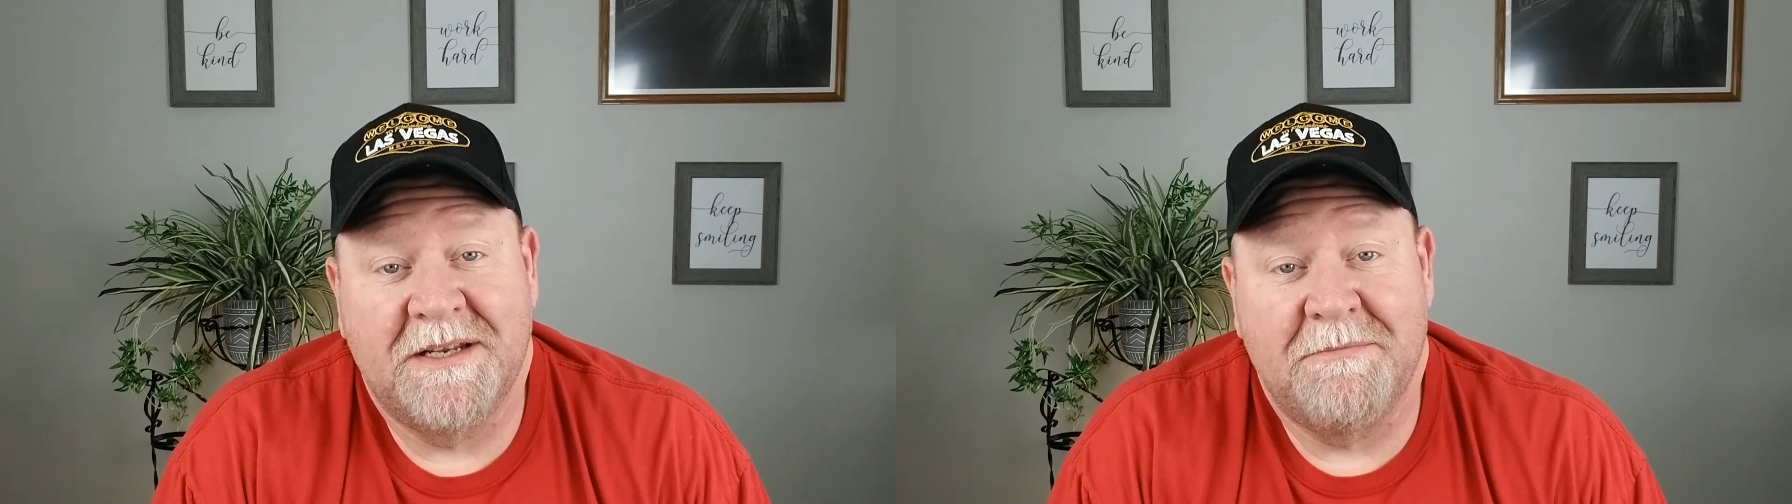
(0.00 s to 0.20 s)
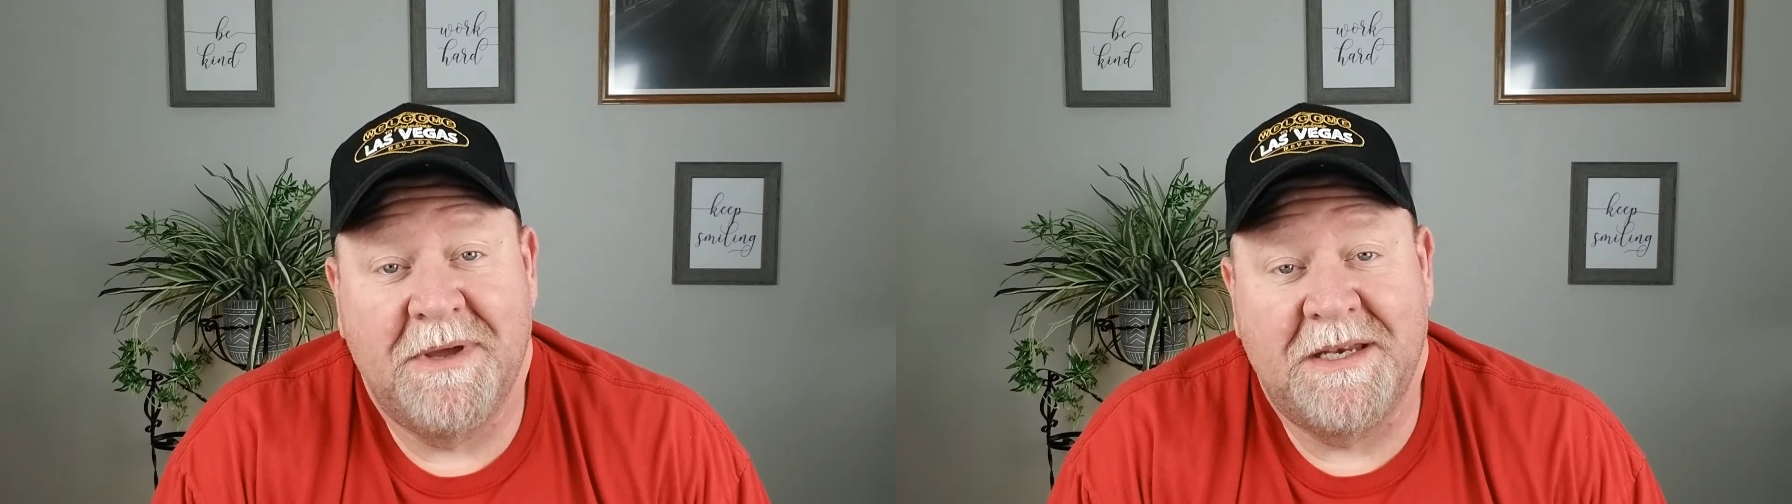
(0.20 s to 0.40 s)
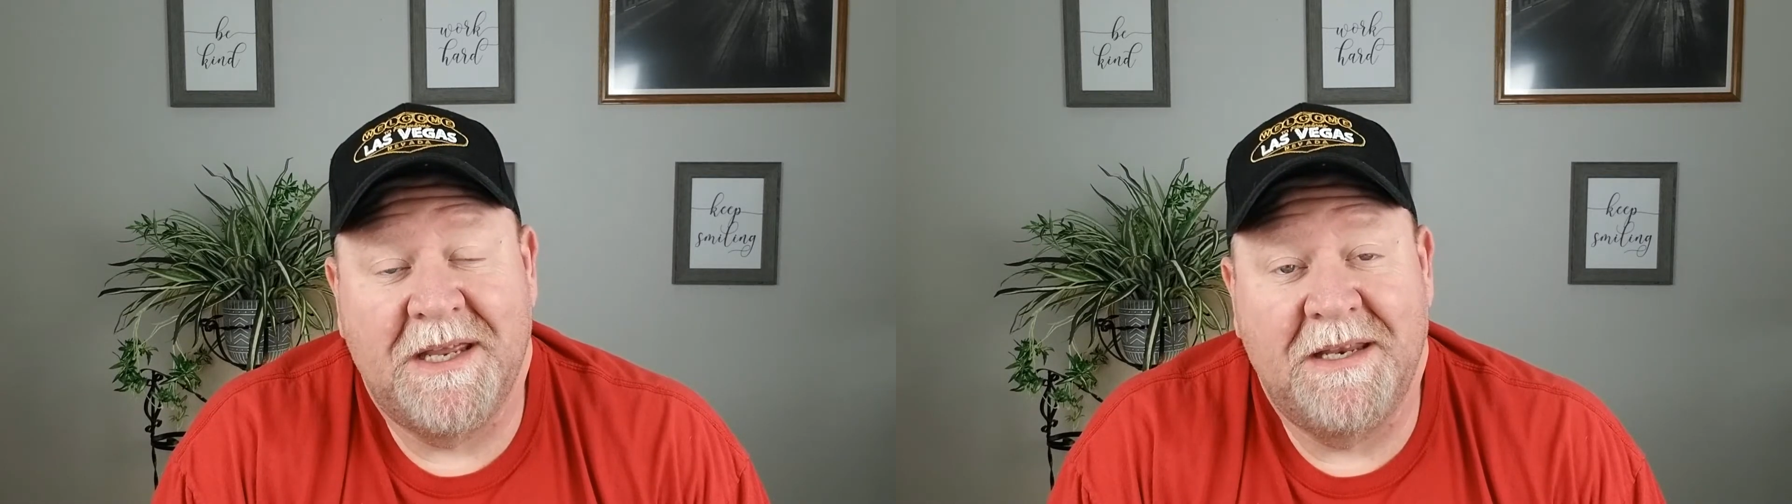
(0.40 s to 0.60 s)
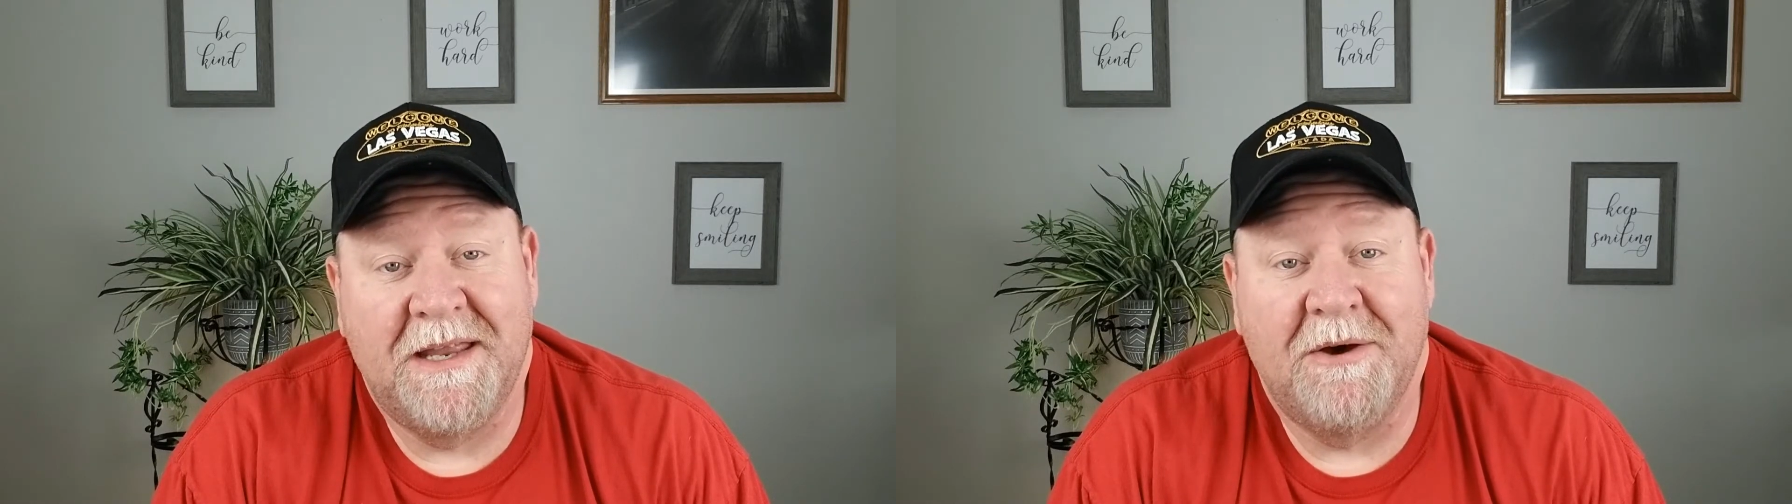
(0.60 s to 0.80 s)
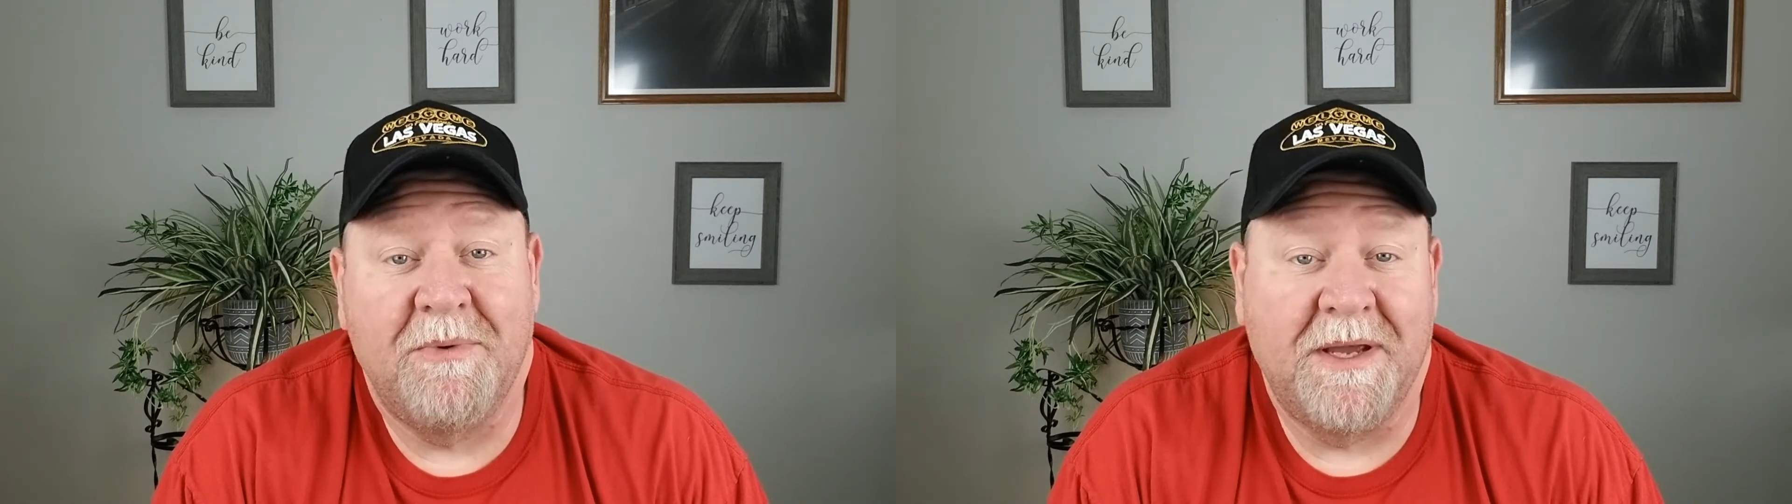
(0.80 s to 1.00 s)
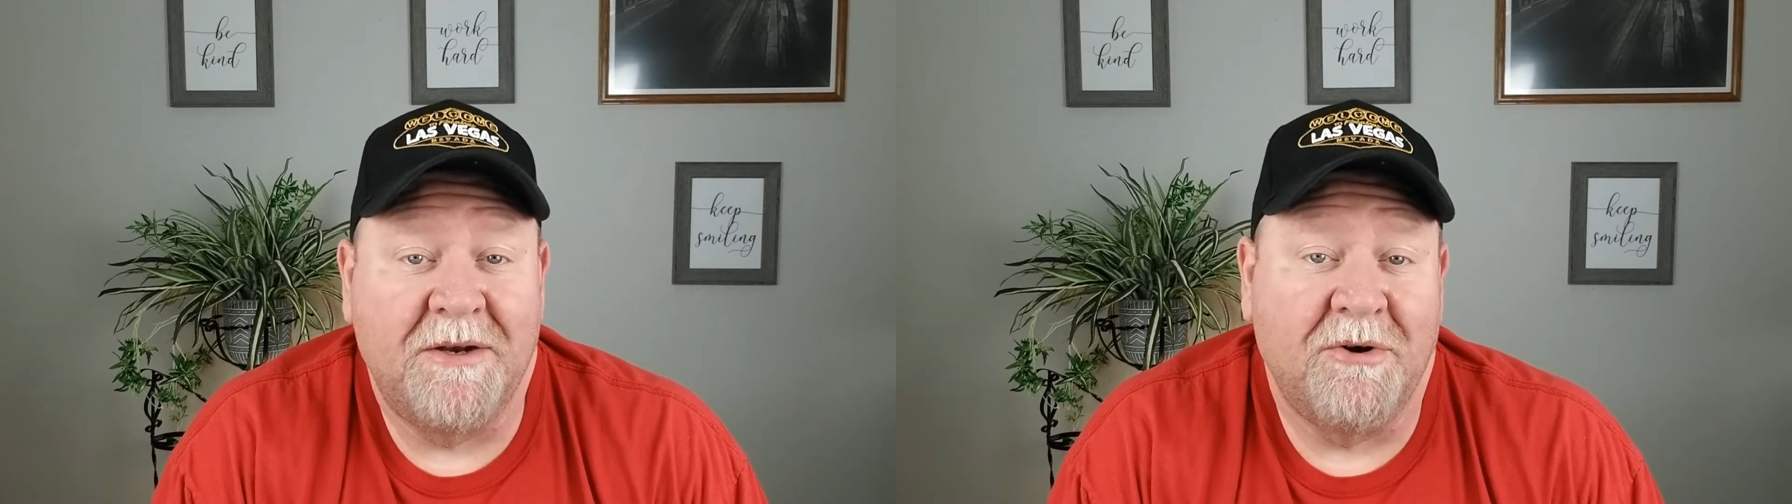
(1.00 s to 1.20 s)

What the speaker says: and I've maintained that weight